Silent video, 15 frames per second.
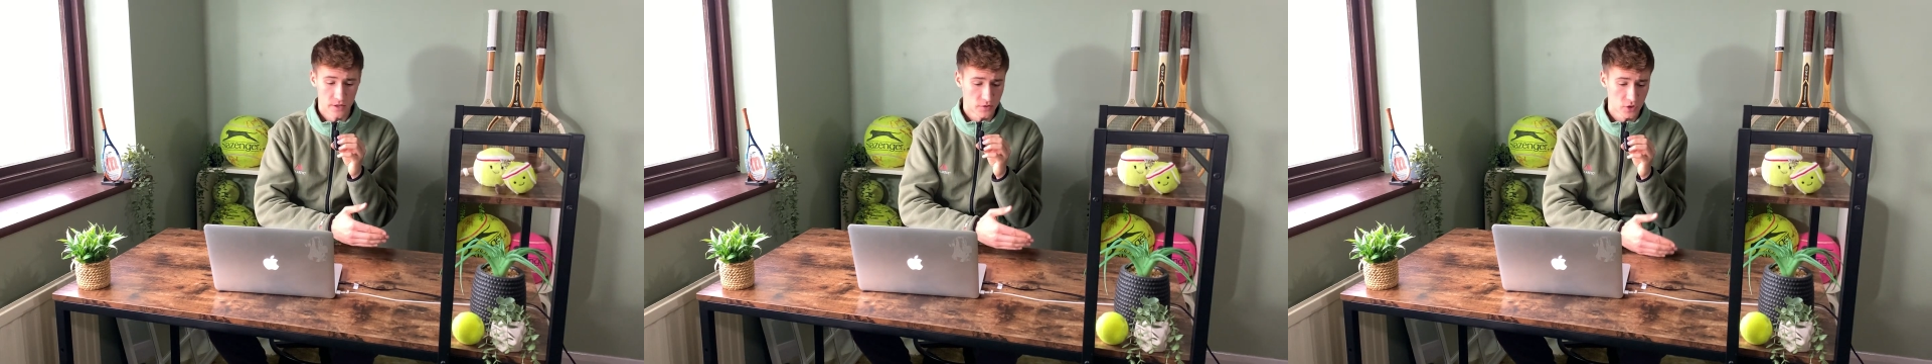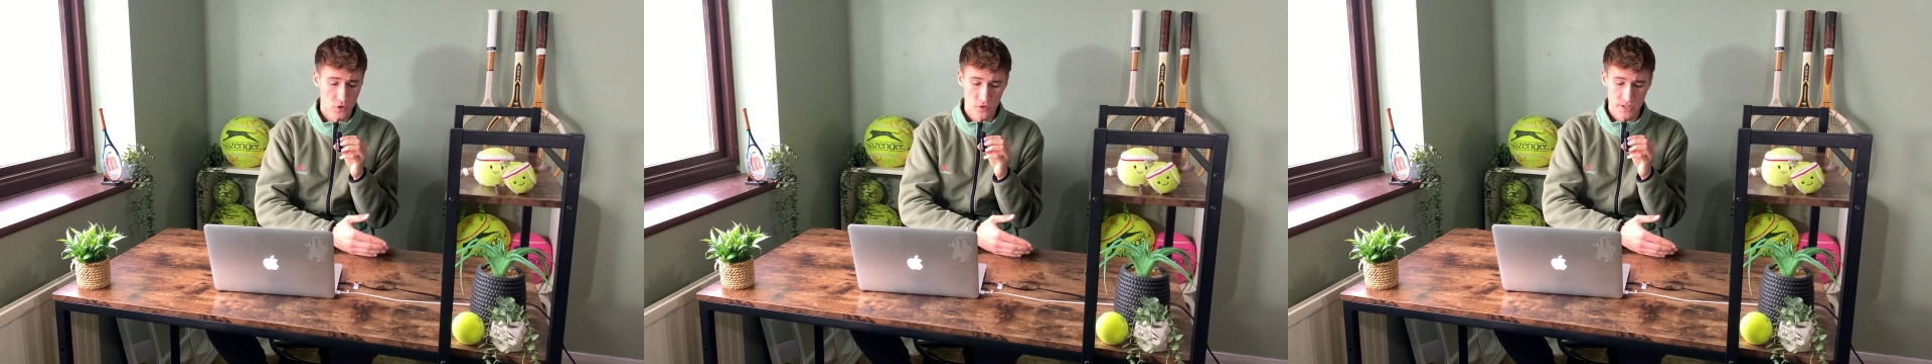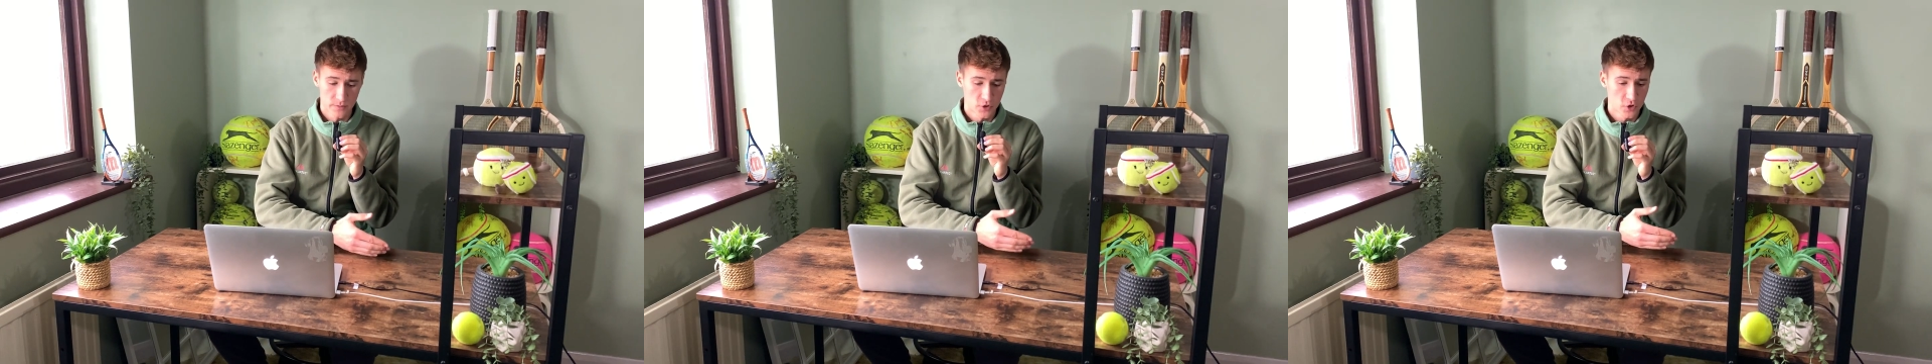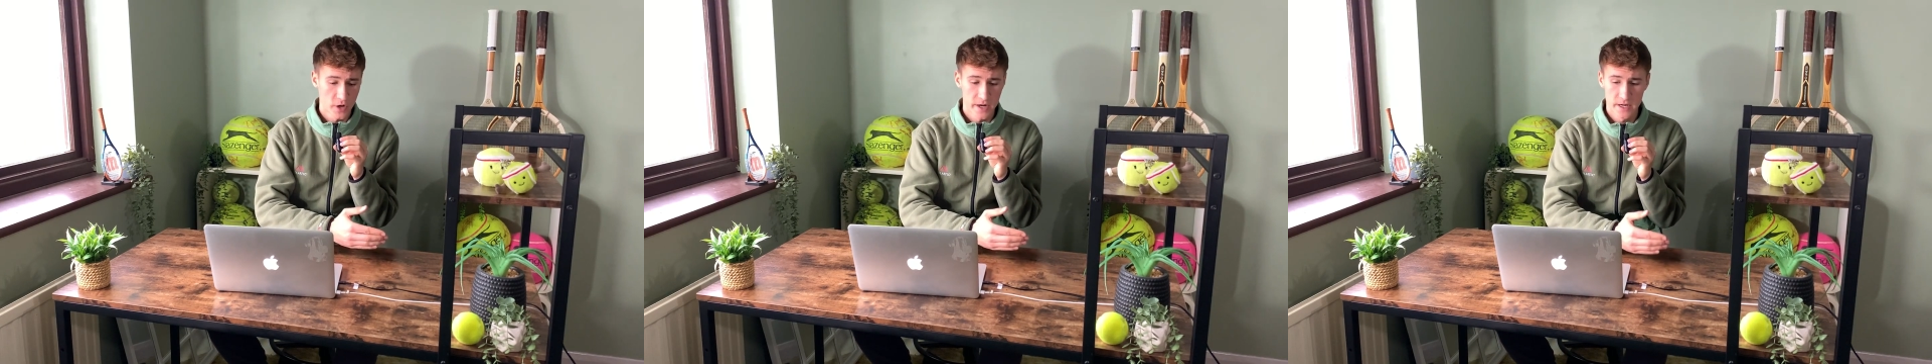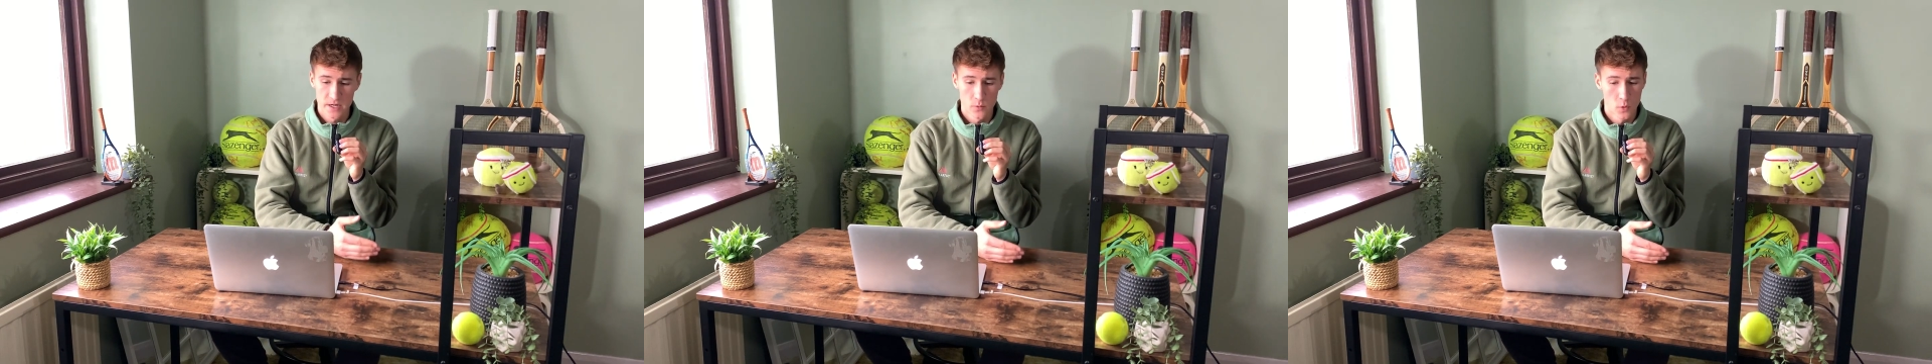as long as I'm
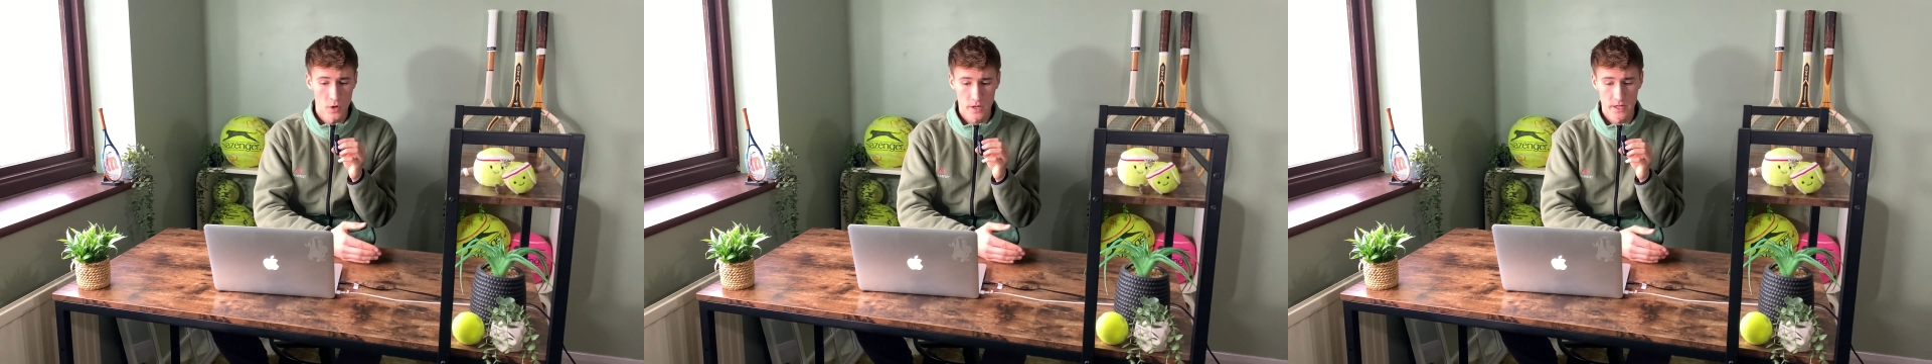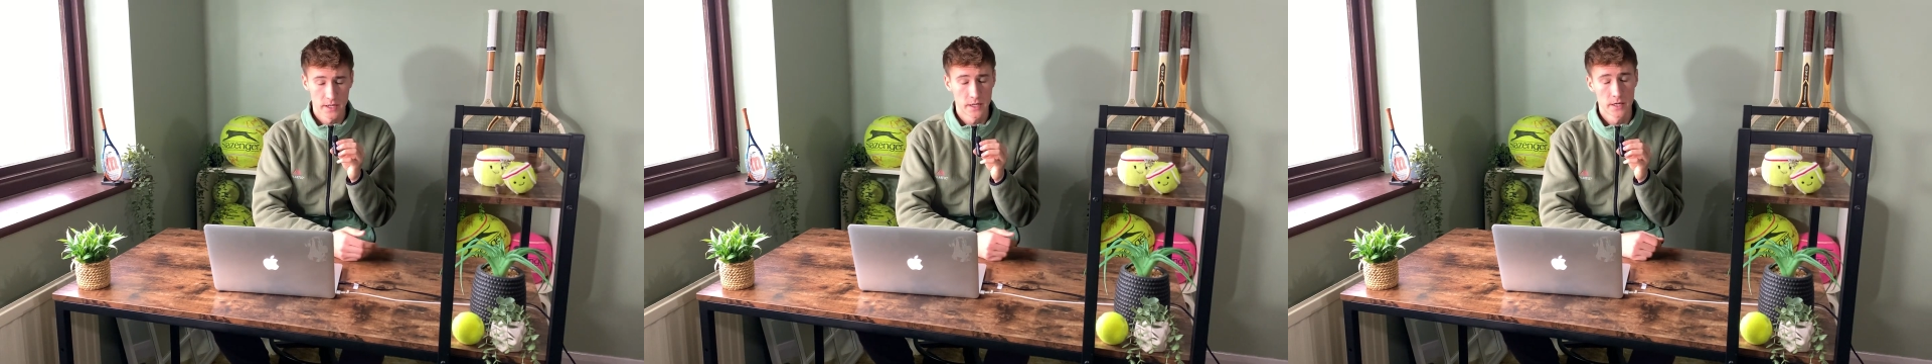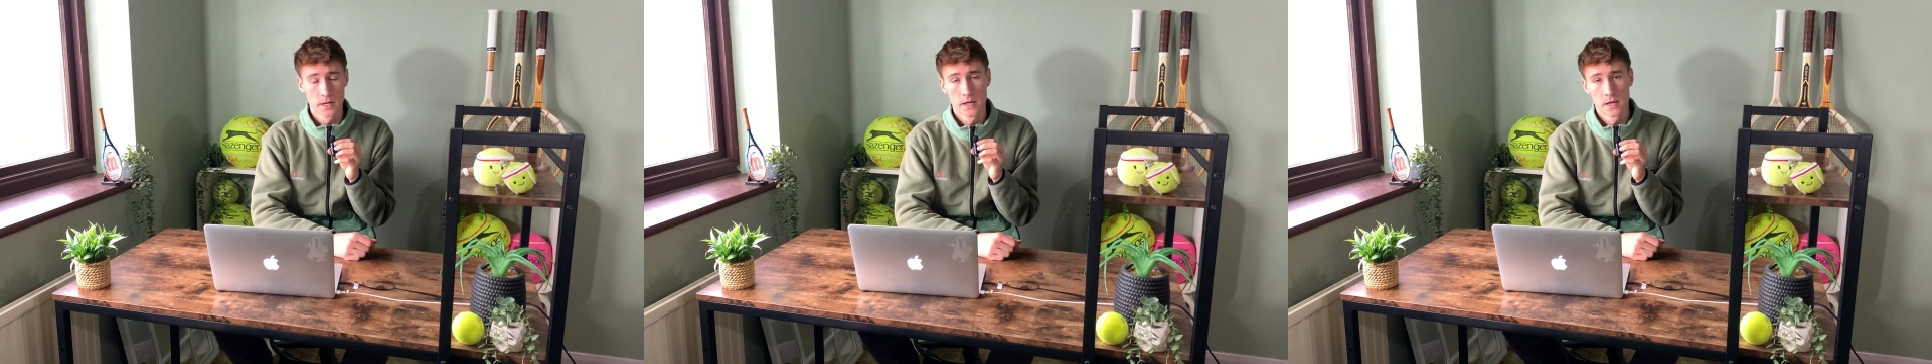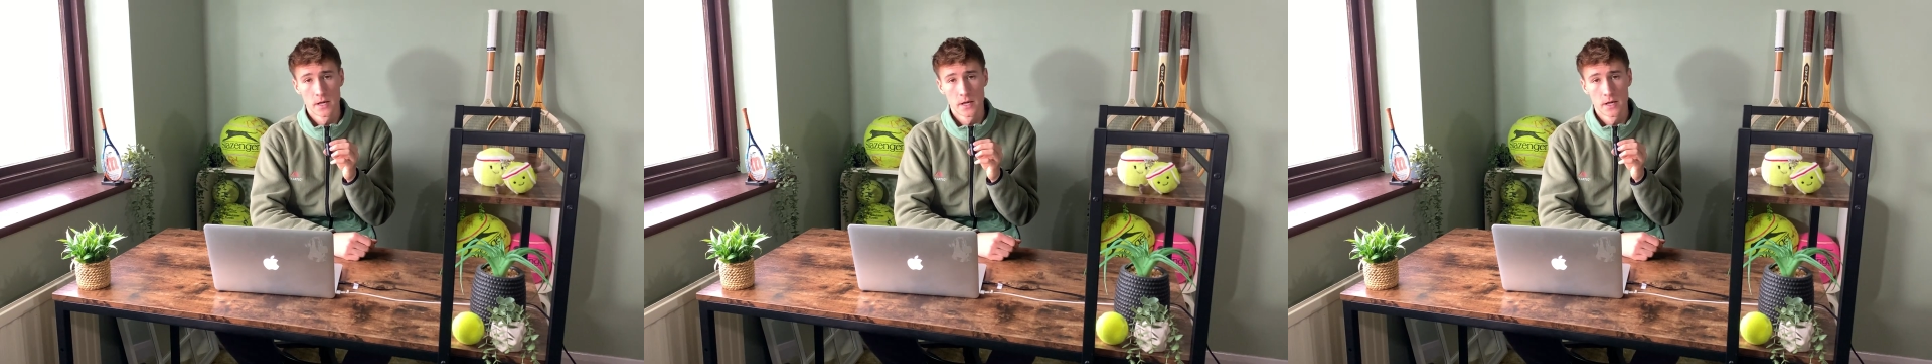training, working,